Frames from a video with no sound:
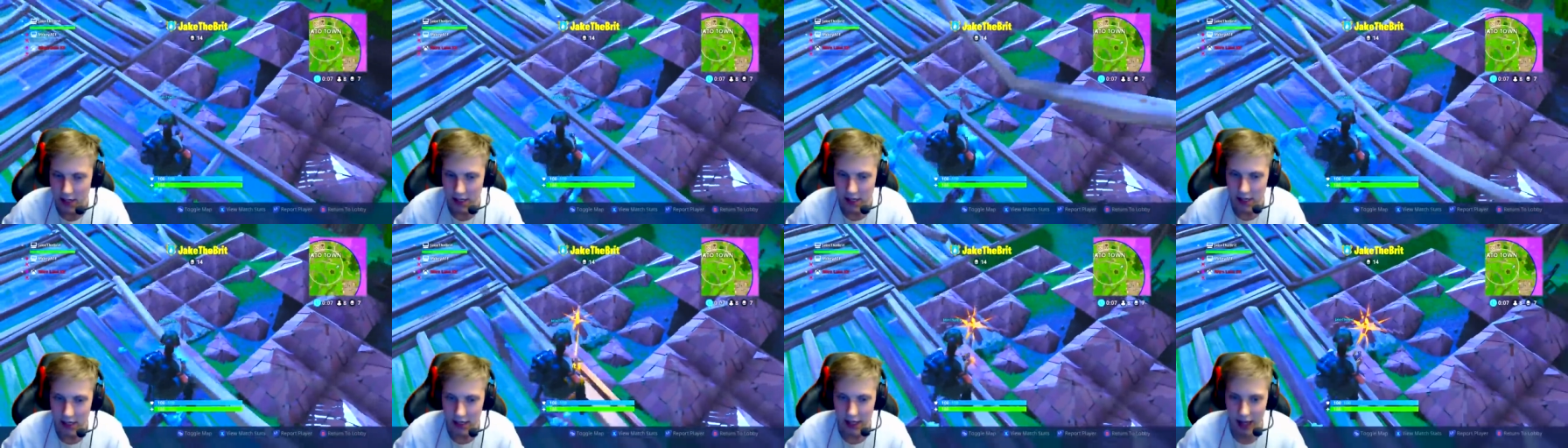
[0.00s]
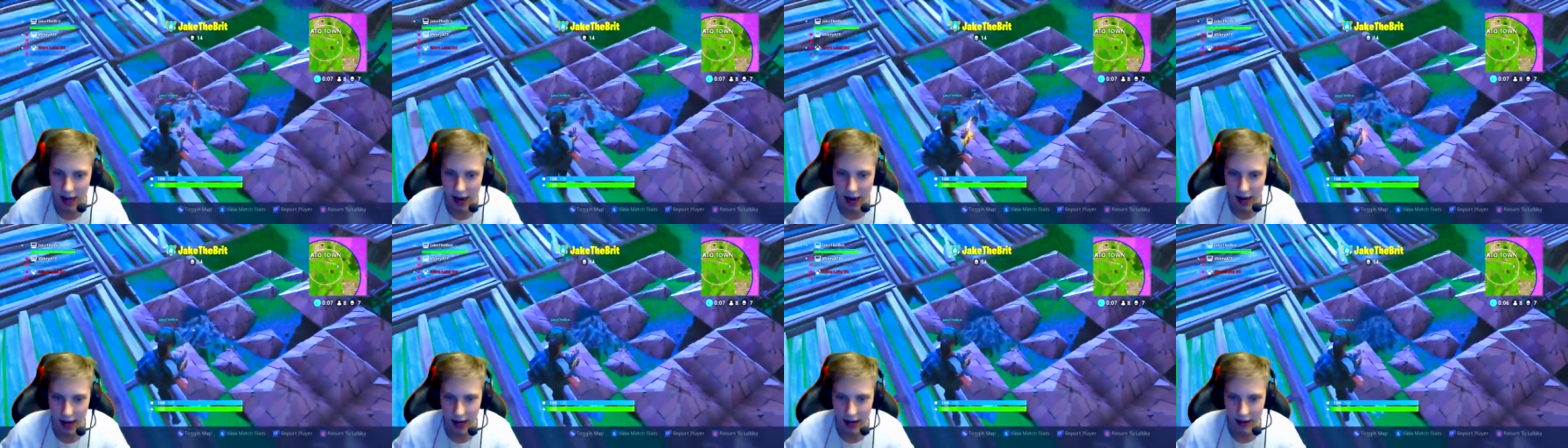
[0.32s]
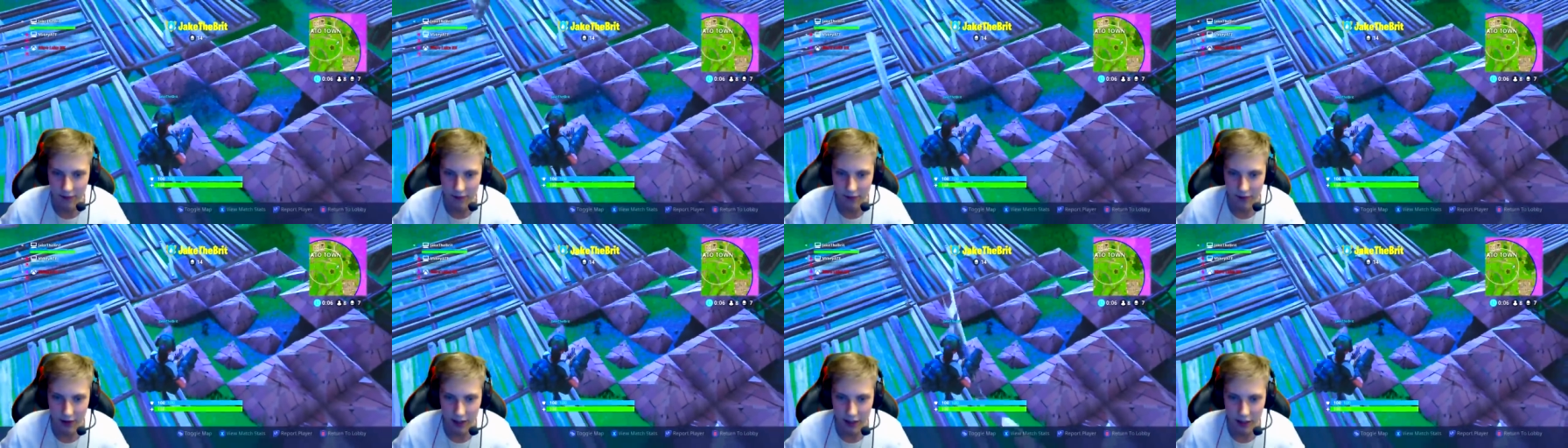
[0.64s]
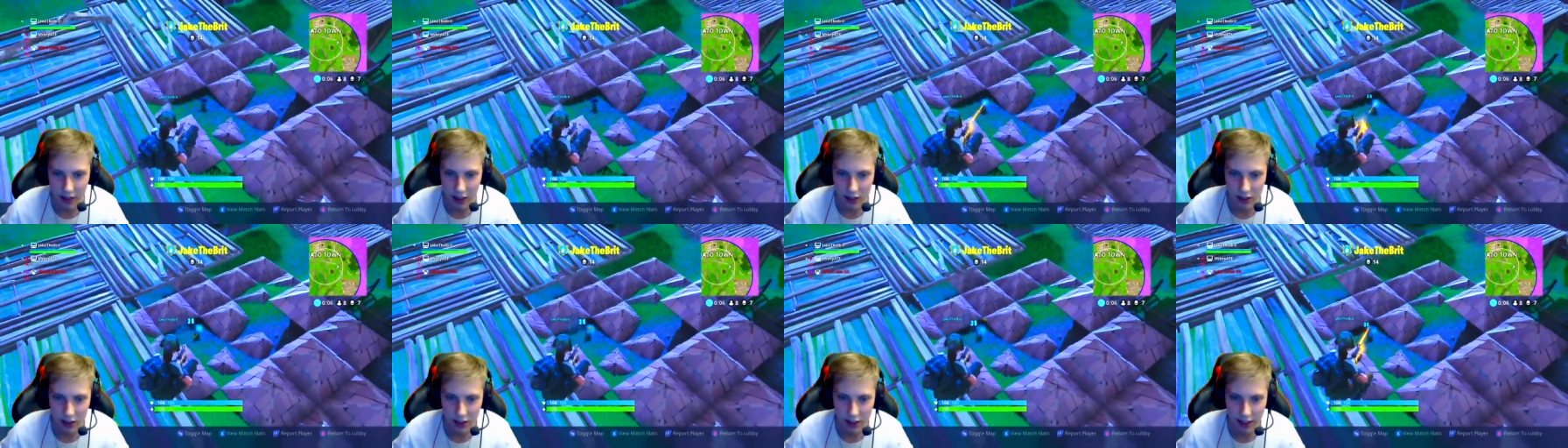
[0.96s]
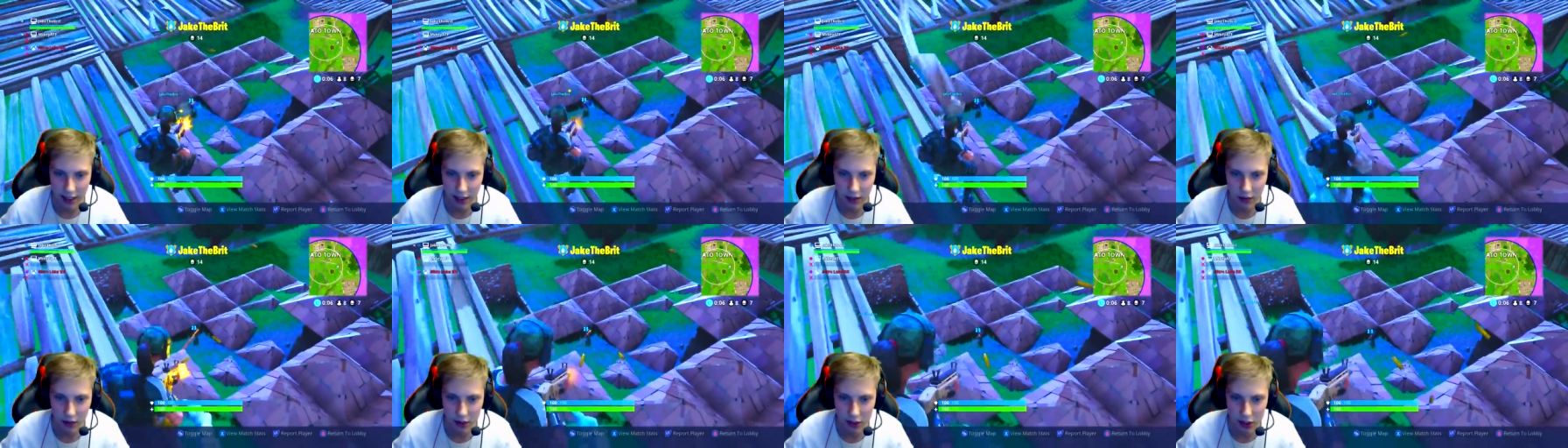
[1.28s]
that if he doesn't
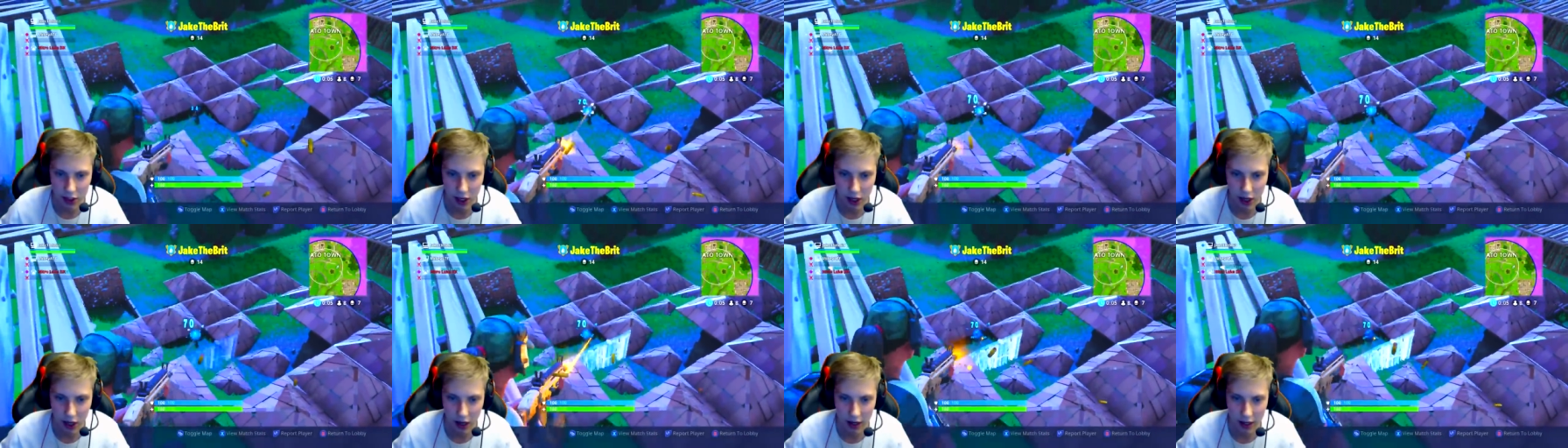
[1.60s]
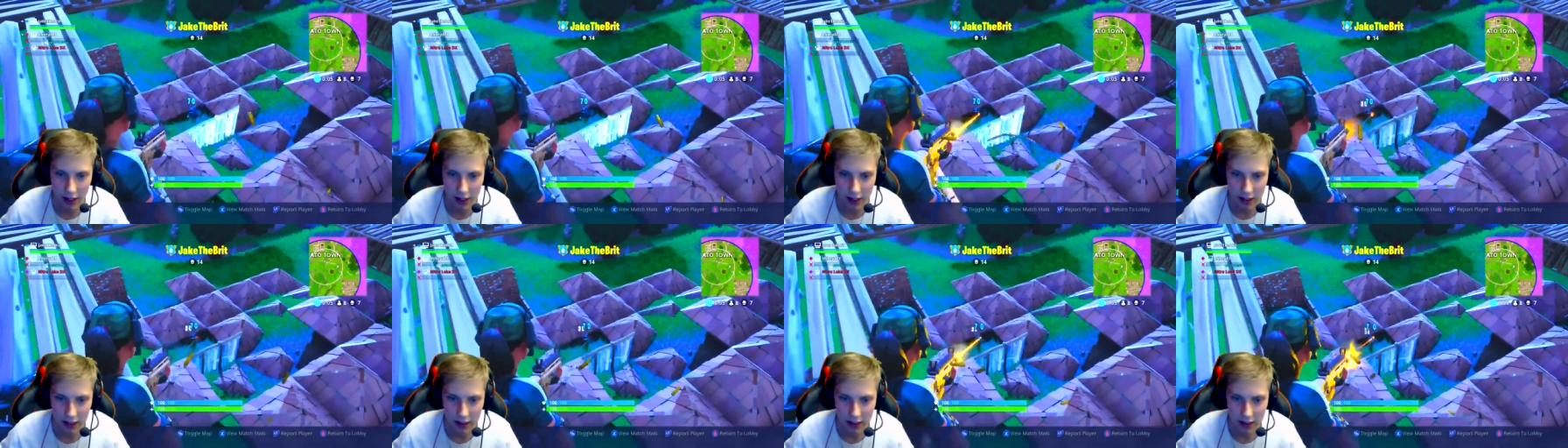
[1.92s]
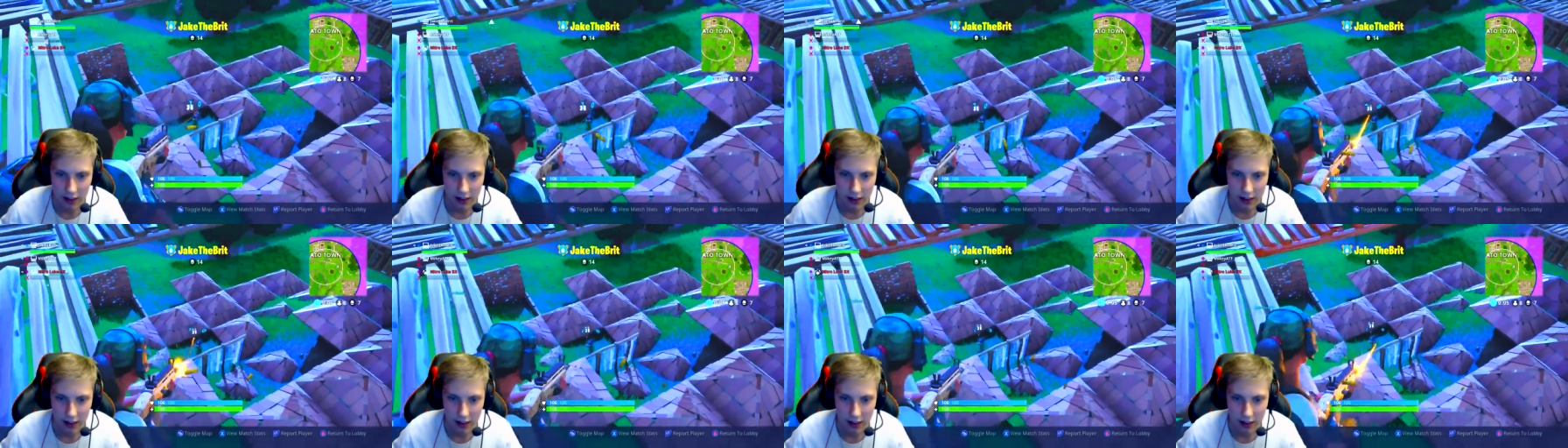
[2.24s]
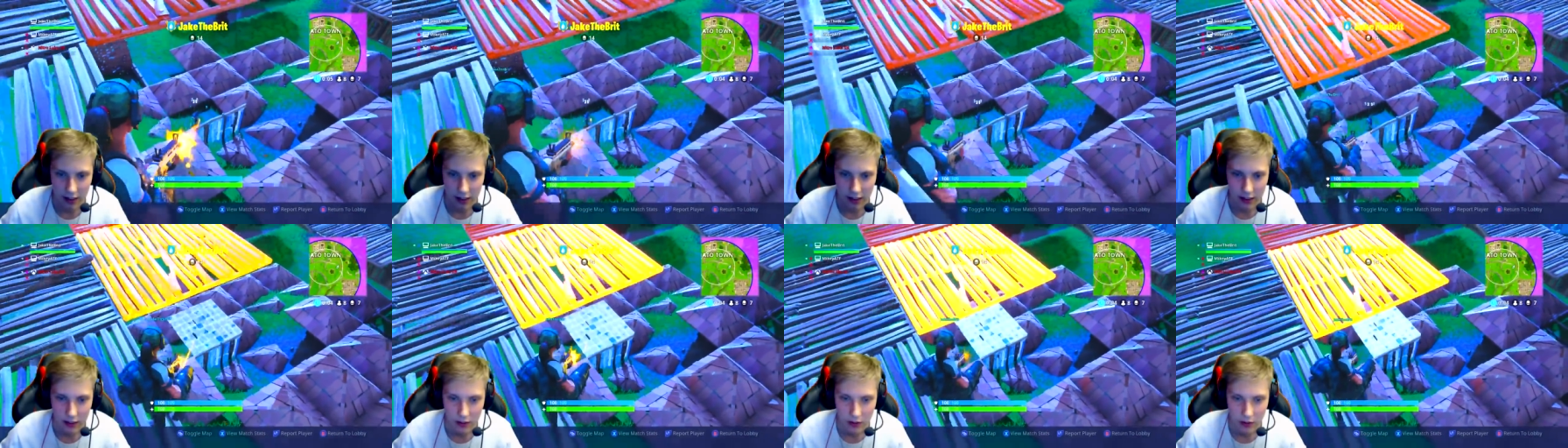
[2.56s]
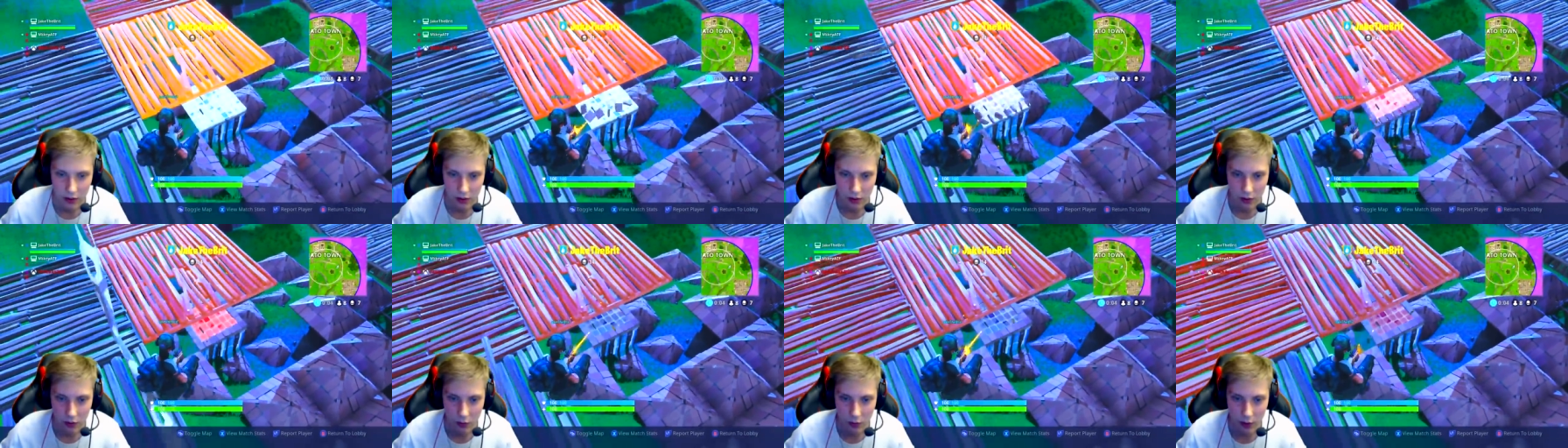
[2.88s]
kill this guy,
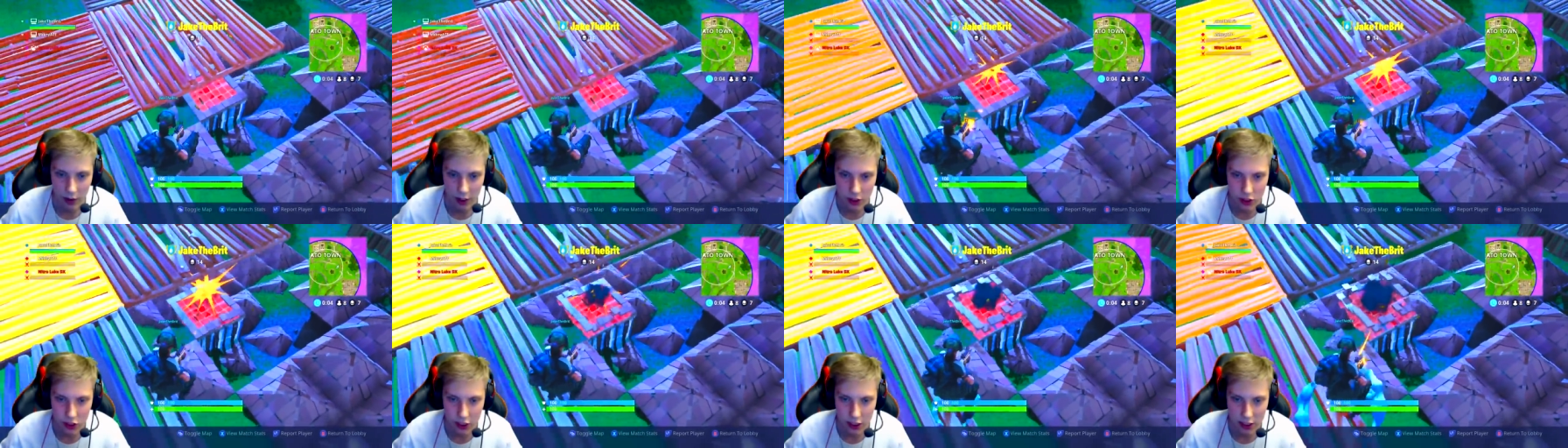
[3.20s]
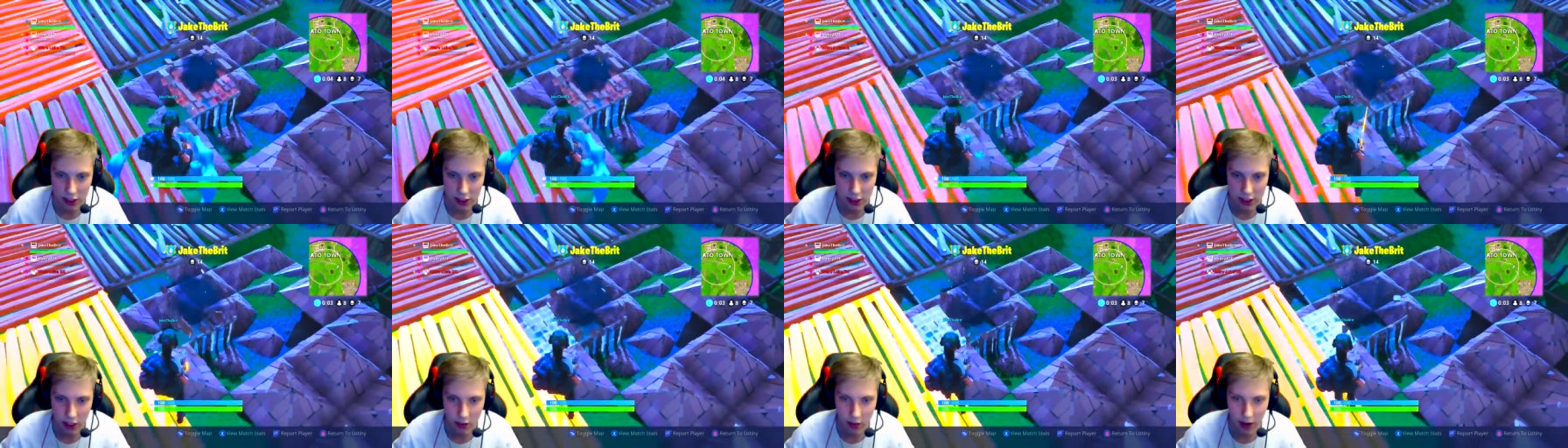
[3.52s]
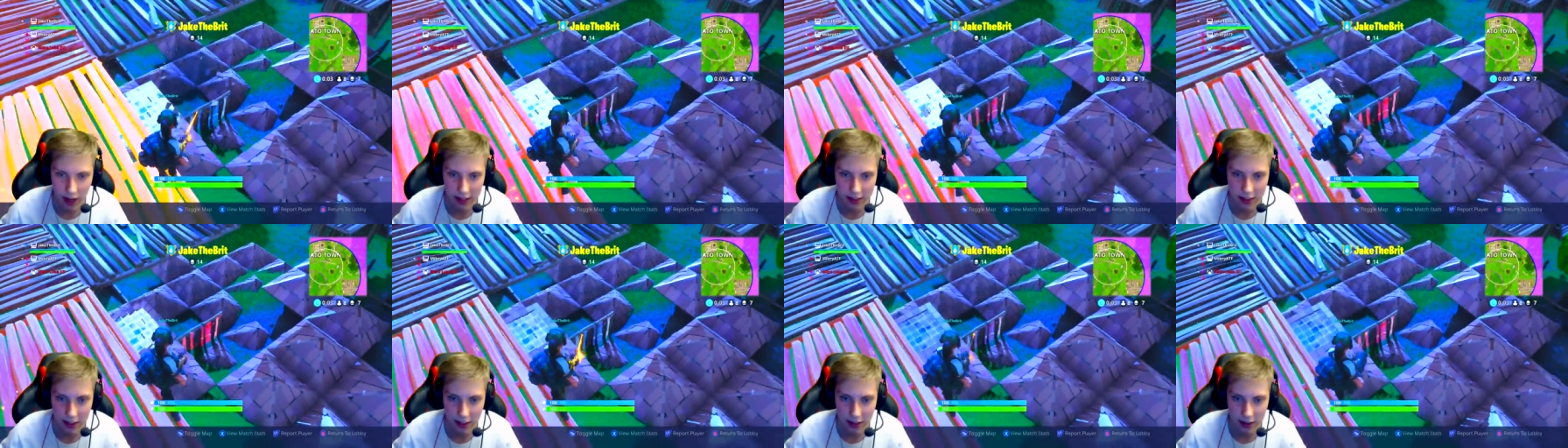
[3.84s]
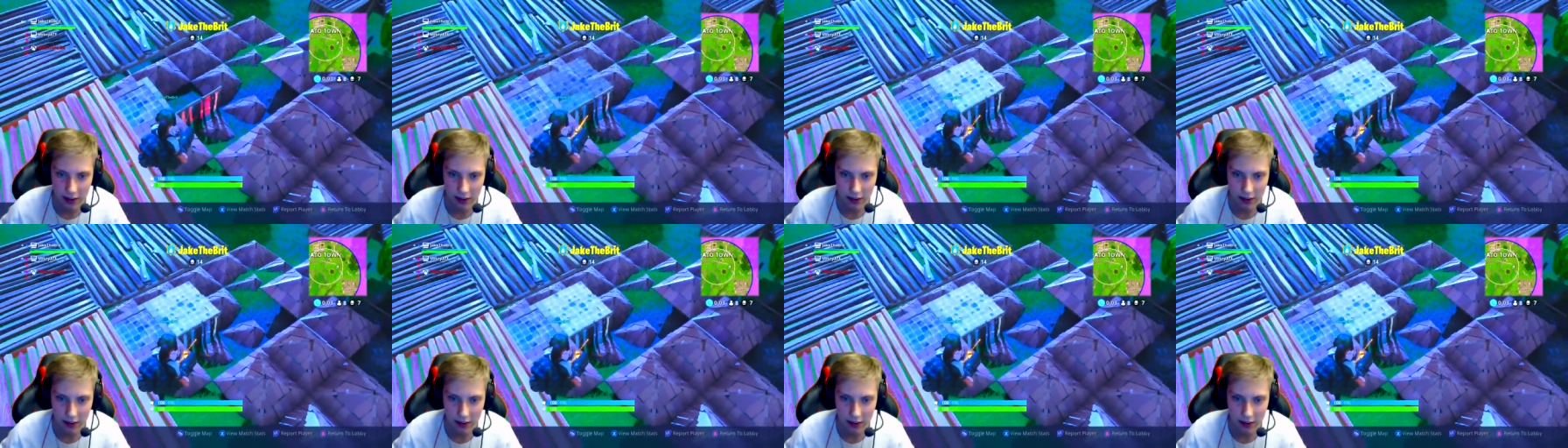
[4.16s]
which he still hasn't,